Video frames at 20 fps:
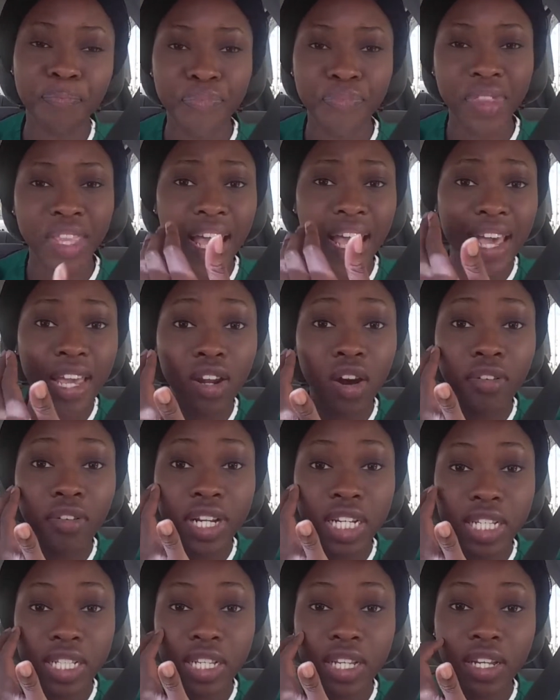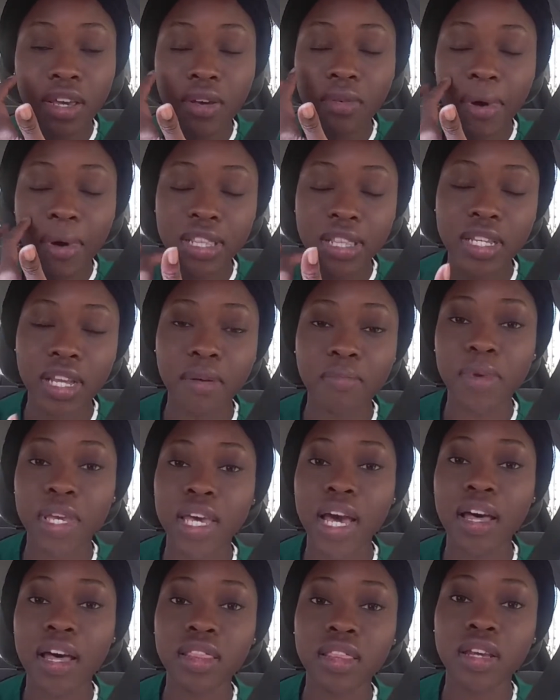the aide already did it by the time we
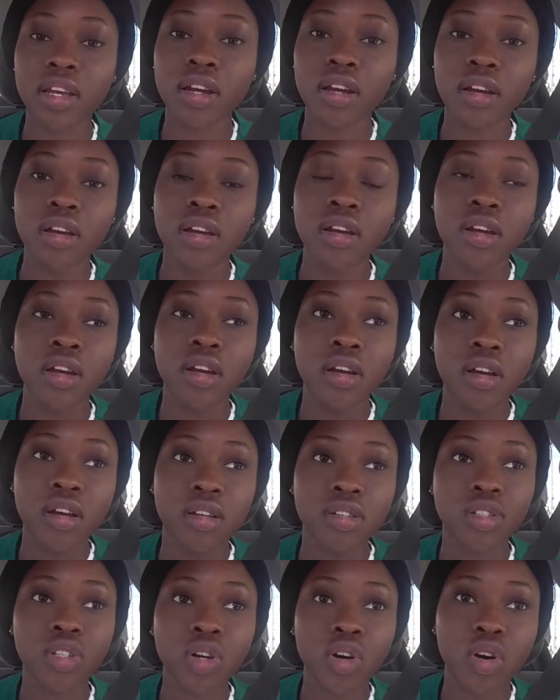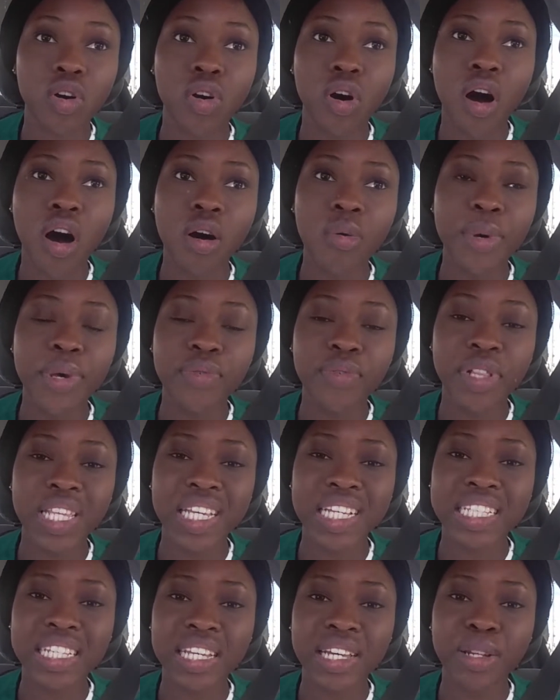got there. So all we
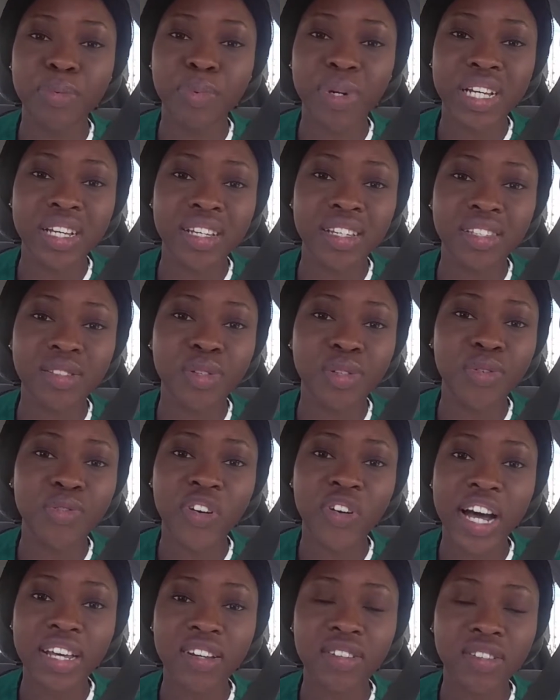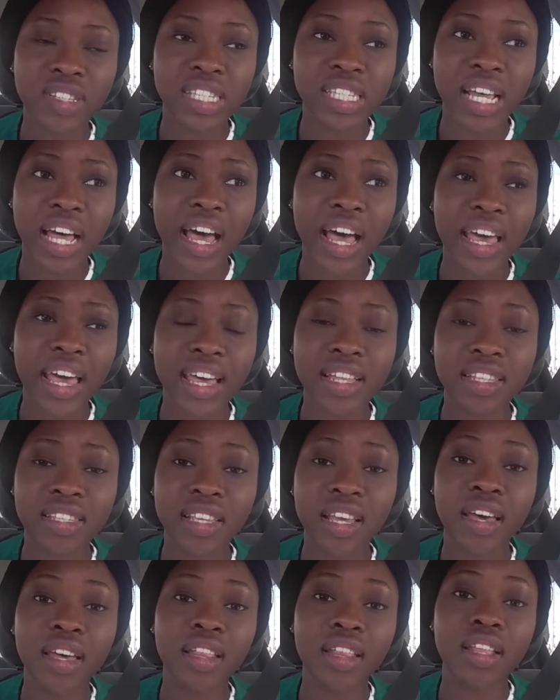really did was do vital signs,
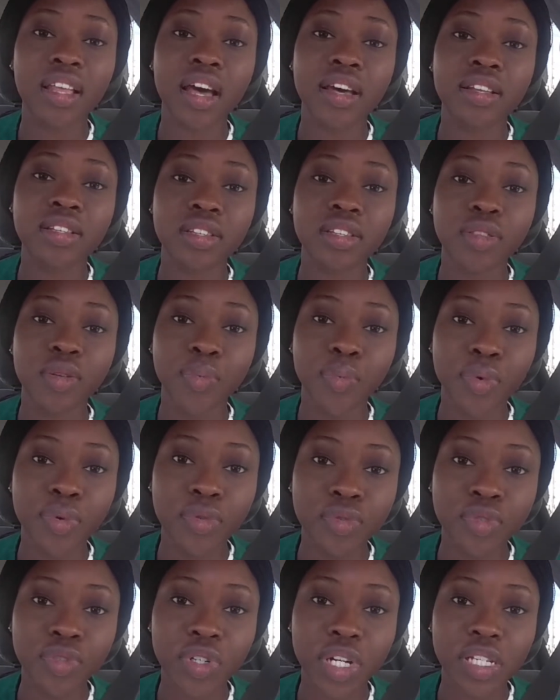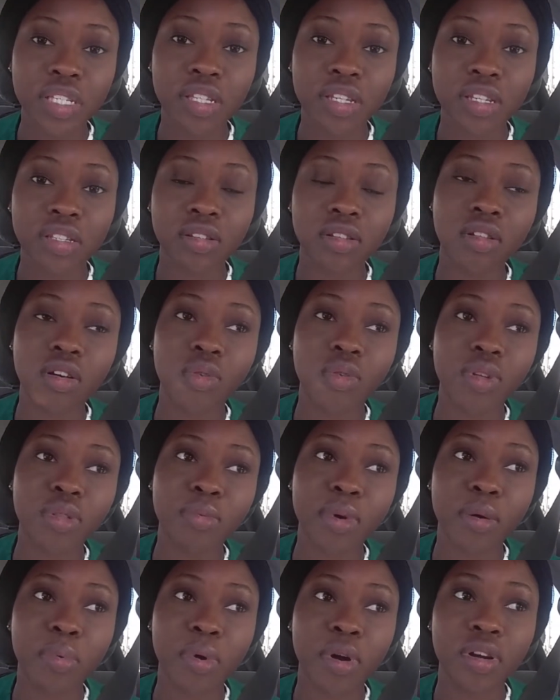and I did the wound dressings along with
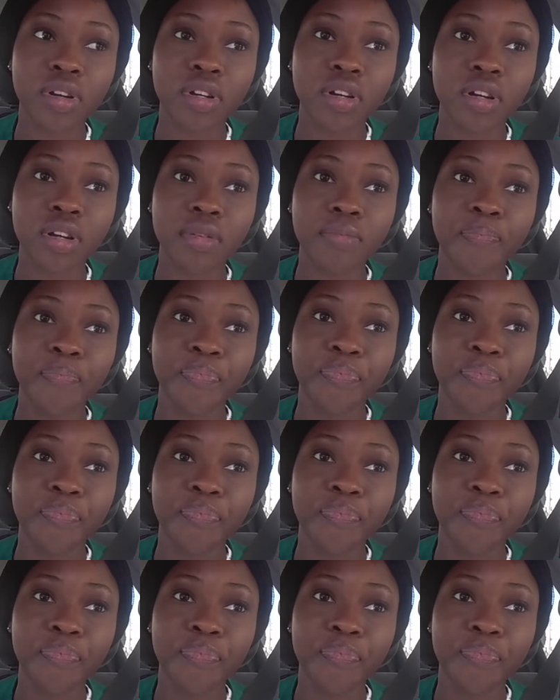my partner,